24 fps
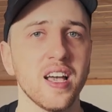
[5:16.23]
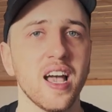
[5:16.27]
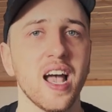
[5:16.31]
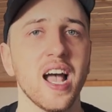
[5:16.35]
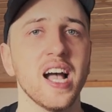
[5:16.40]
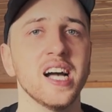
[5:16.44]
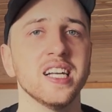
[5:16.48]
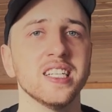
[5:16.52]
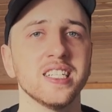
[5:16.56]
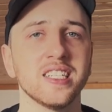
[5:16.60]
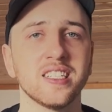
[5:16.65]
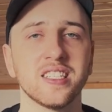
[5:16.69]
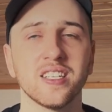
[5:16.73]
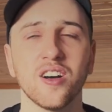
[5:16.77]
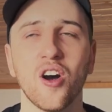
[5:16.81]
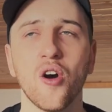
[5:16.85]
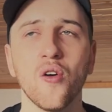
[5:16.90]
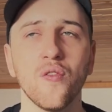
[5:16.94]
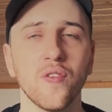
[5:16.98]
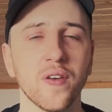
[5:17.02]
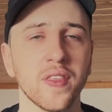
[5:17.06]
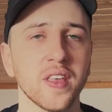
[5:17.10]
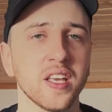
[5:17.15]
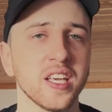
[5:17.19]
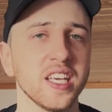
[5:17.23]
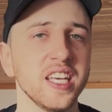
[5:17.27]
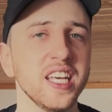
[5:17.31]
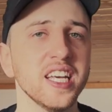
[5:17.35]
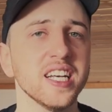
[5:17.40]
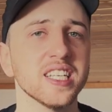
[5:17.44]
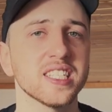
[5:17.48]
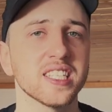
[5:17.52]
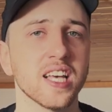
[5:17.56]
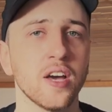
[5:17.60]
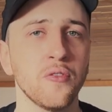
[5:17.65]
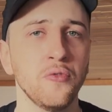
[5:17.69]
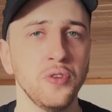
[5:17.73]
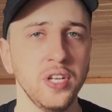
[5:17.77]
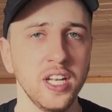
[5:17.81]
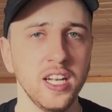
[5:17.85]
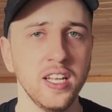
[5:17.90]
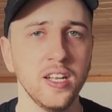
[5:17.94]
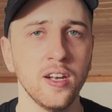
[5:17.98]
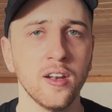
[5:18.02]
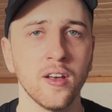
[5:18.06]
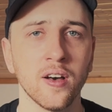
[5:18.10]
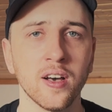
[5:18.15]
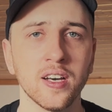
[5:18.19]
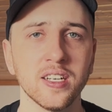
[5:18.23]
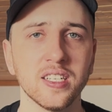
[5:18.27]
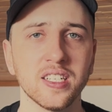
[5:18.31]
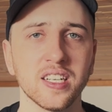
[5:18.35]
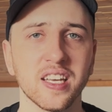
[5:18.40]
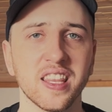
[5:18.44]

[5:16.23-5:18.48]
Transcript: And over the years I really learned